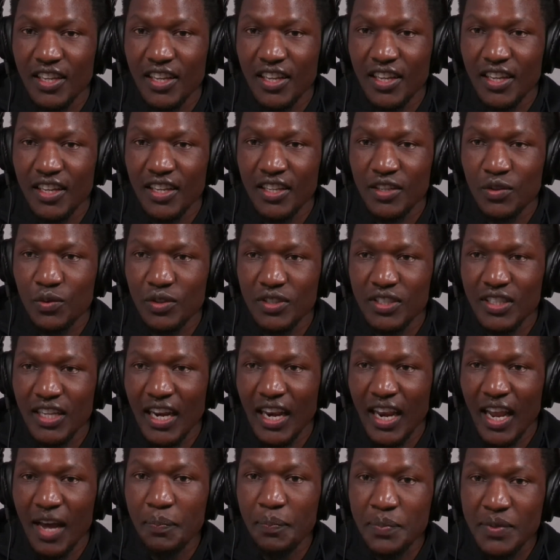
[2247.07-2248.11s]
it was a
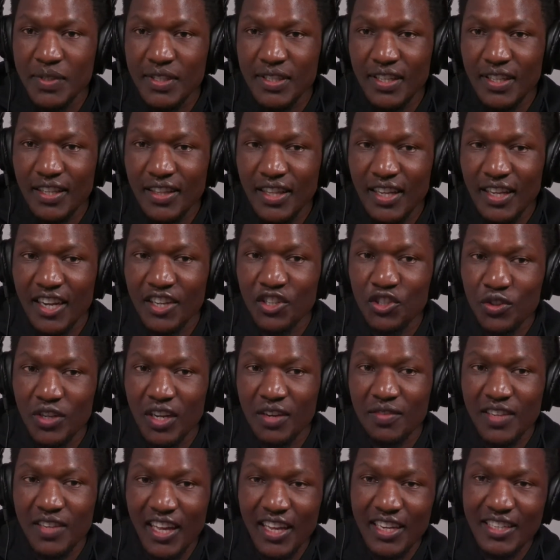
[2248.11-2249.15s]
lapse that I should have
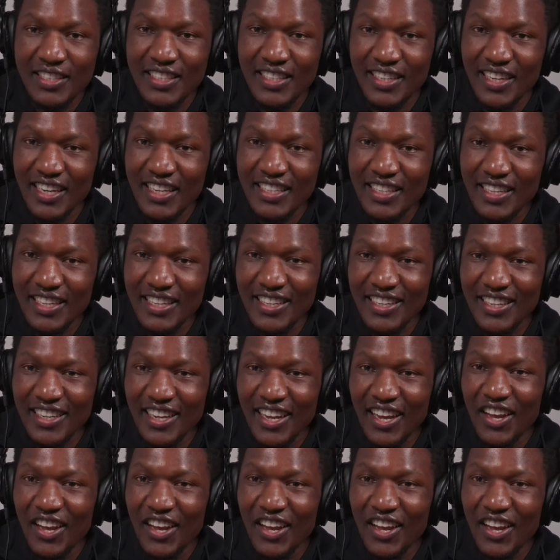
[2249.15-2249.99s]
taken seriously.